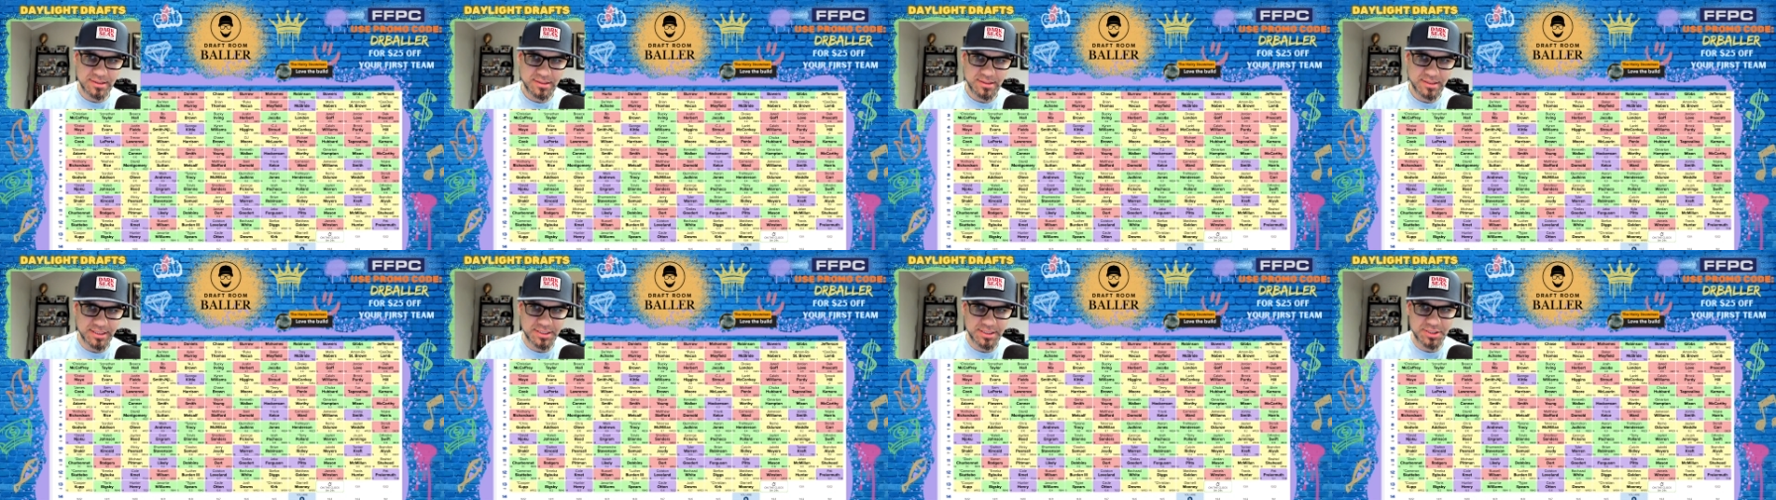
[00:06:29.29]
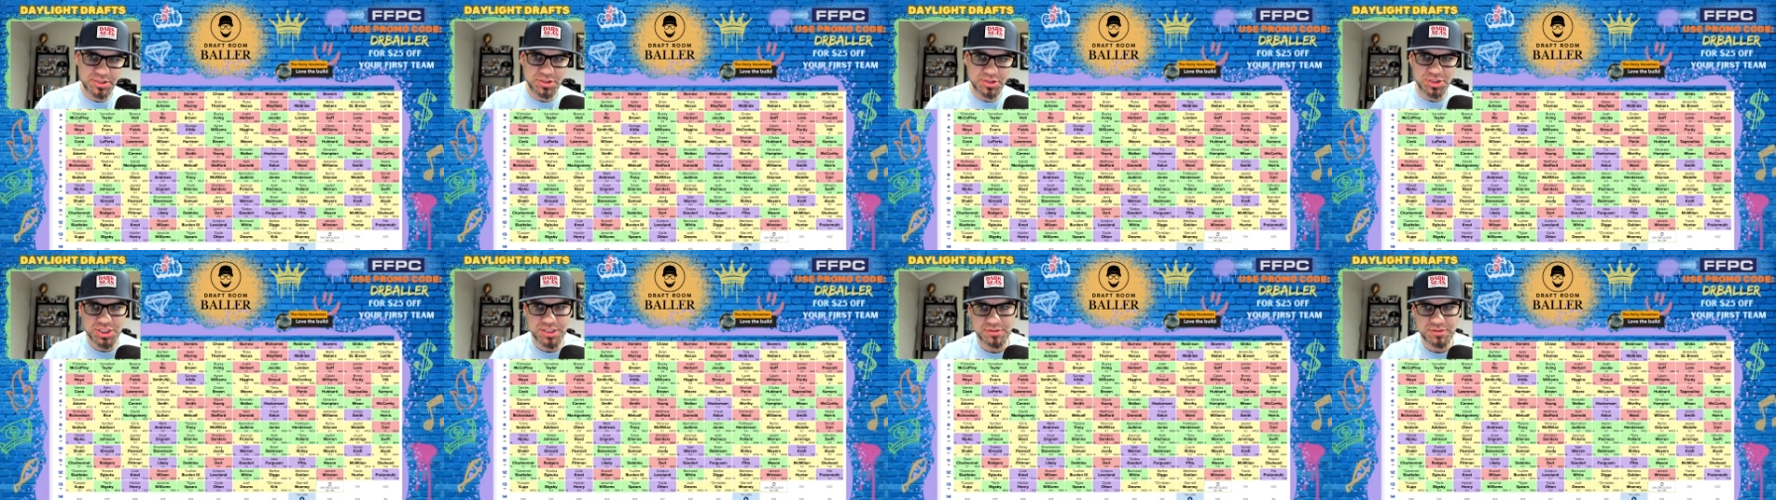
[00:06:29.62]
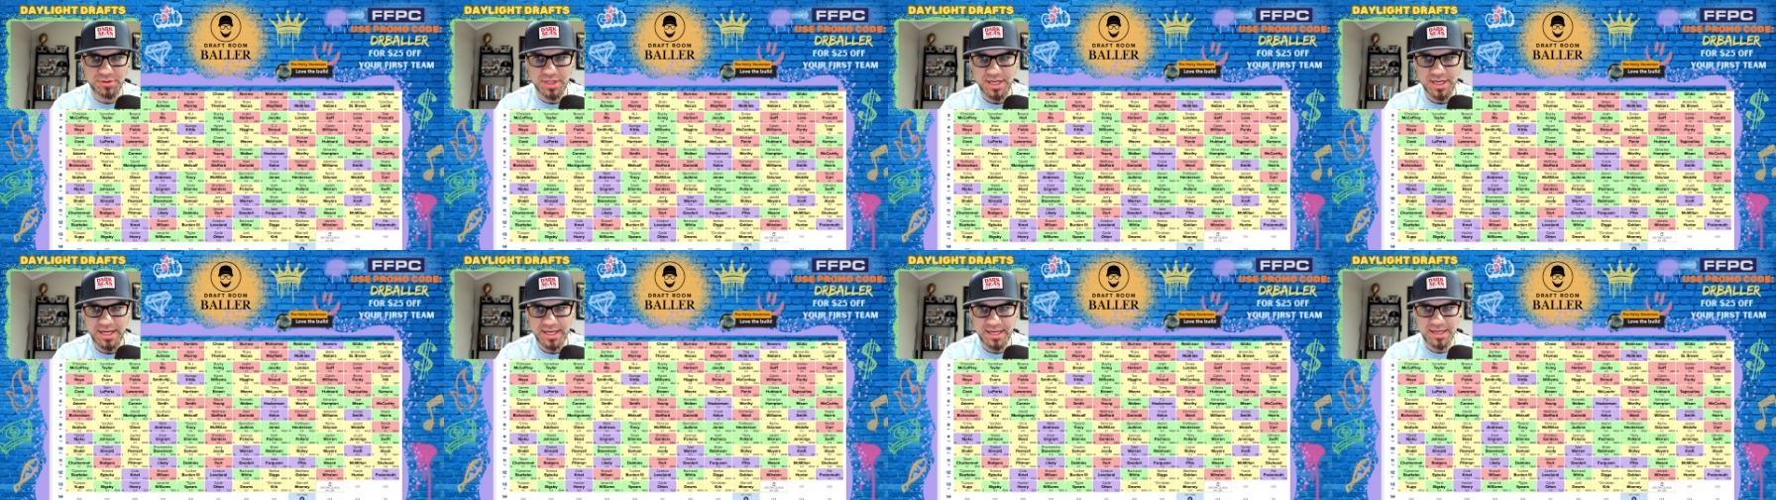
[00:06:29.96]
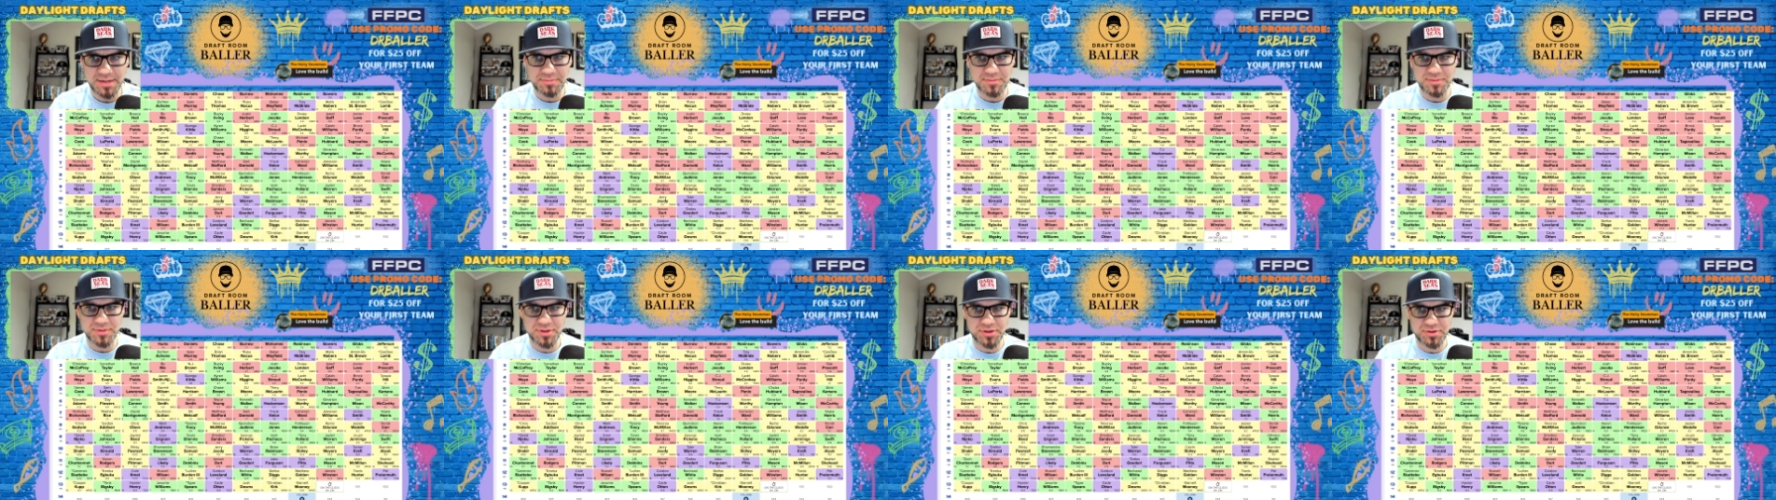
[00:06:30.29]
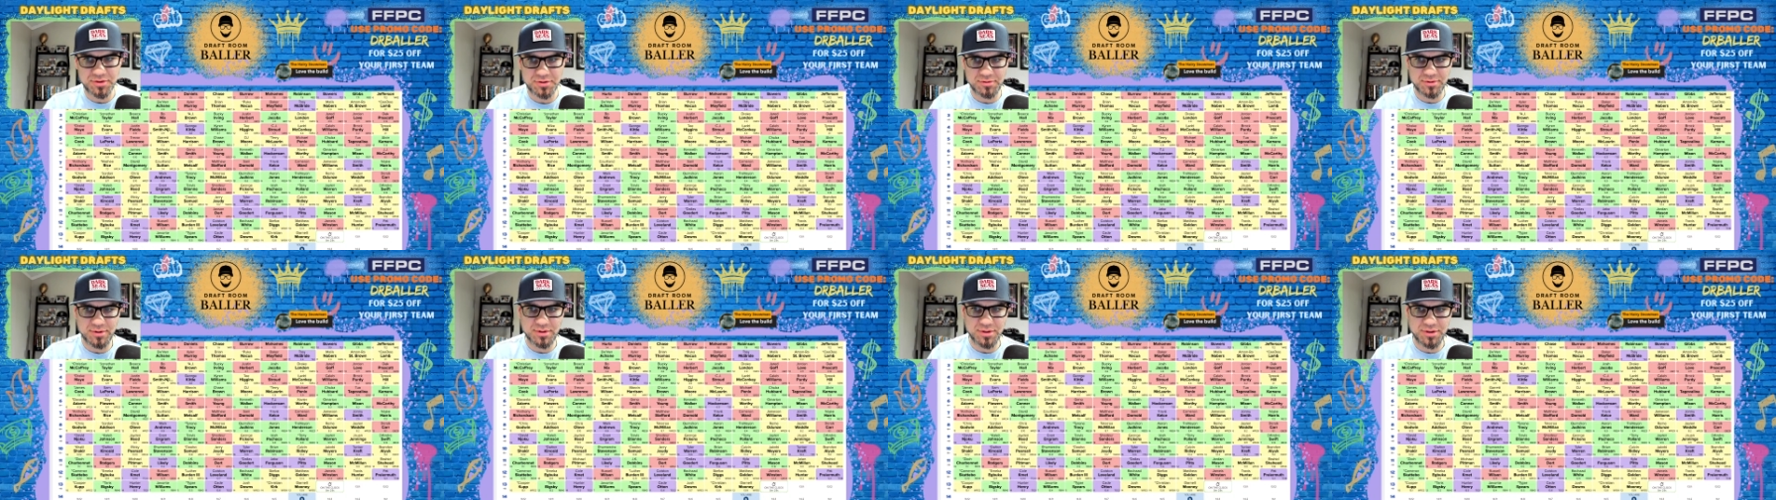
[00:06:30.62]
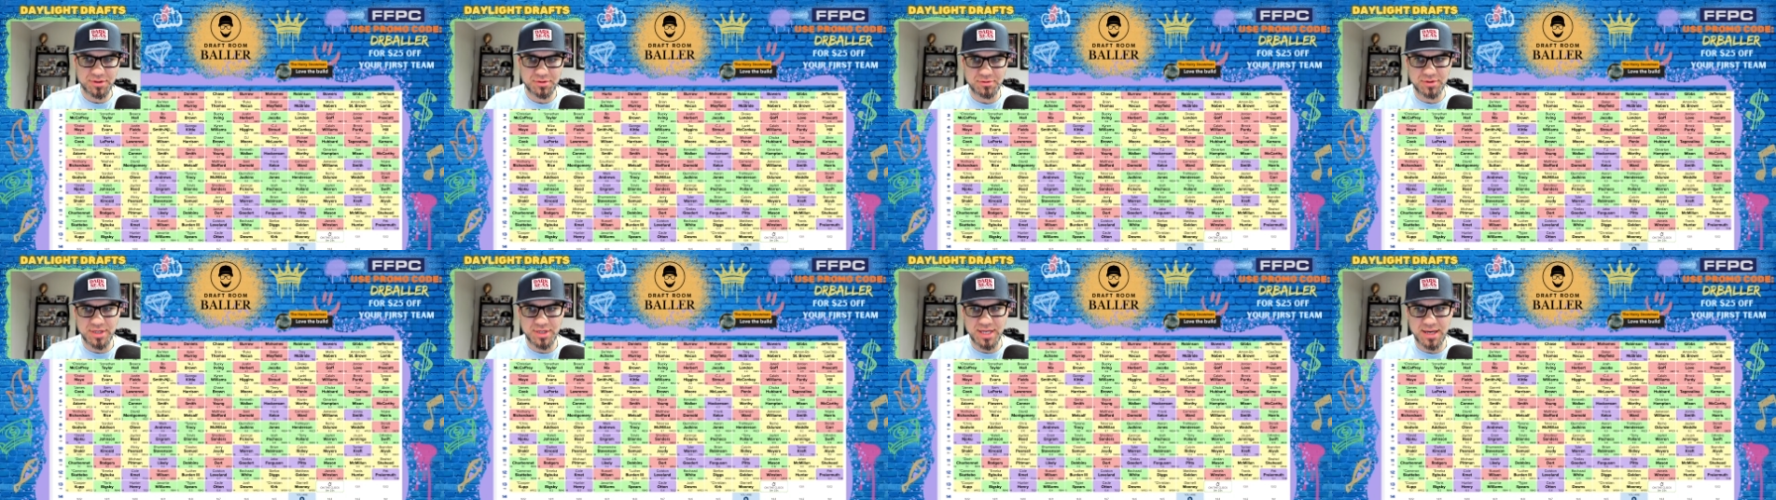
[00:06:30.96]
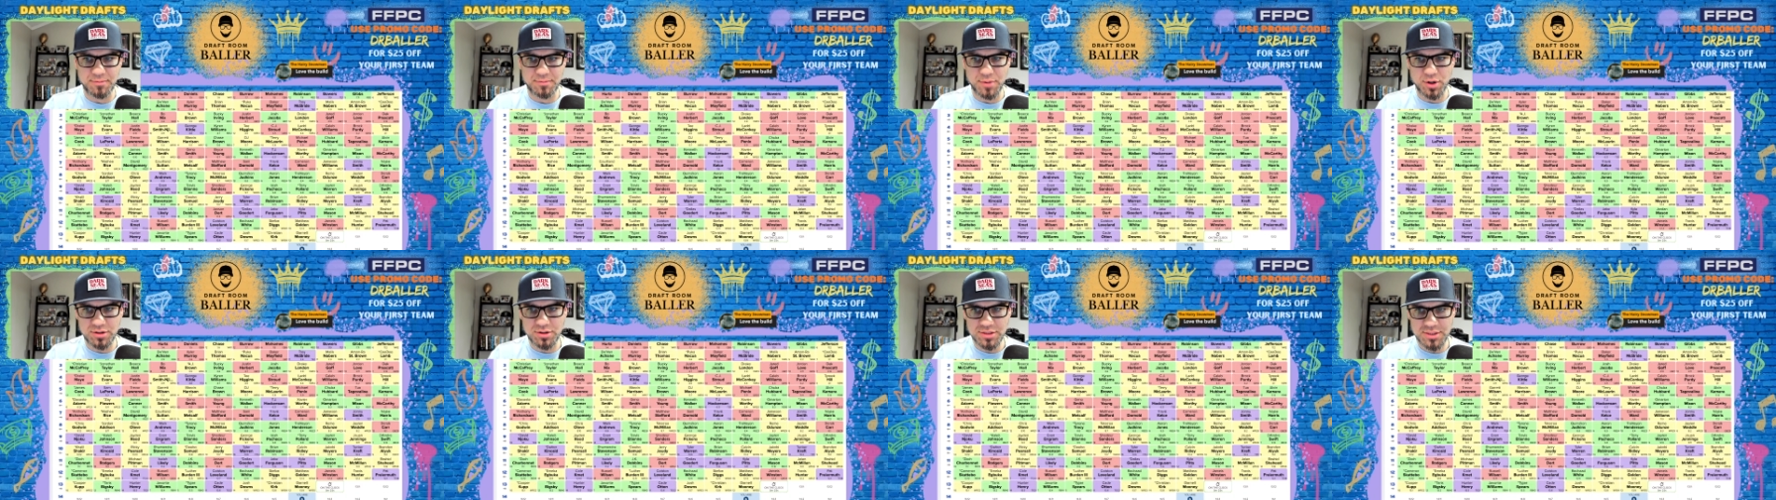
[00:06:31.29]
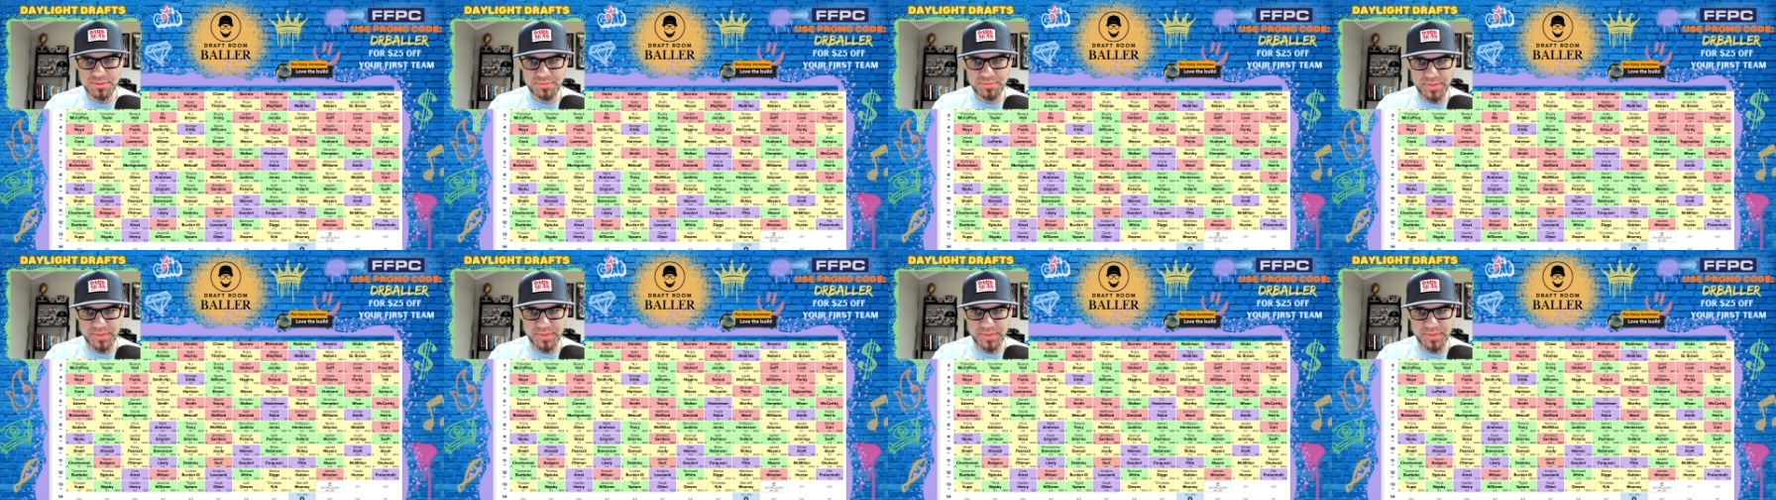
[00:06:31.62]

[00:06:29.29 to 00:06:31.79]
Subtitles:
That's usually where I am, 3 at most.